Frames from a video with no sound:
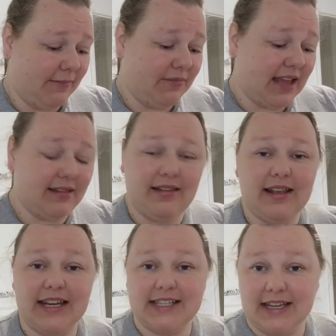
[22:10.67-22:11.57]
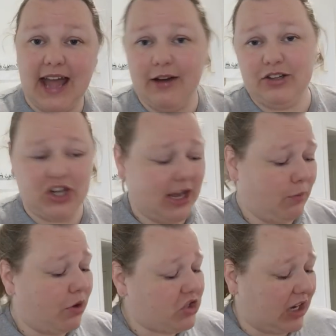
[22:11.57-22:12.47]
Um, that's insanity. How did you
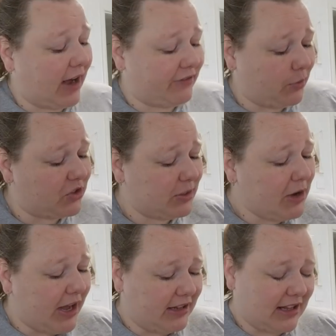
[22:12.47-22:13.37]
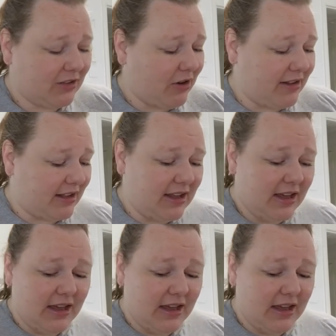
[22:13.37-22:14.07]
keep watching after watching mine? That's crazy.